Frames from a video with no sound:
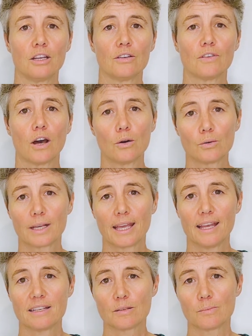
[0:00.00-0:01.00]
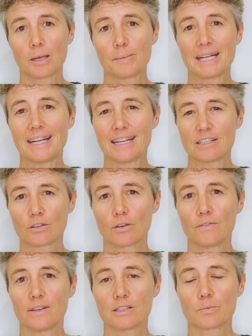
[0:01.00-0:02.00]
For older cats it may be less
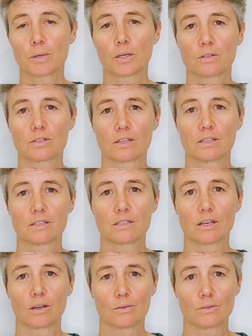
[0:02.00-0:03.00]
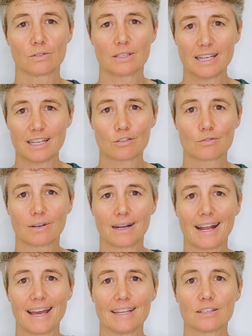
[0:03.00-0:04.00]
obvious because there's those extra
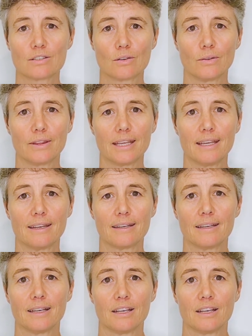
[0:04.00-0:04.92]
layers on there,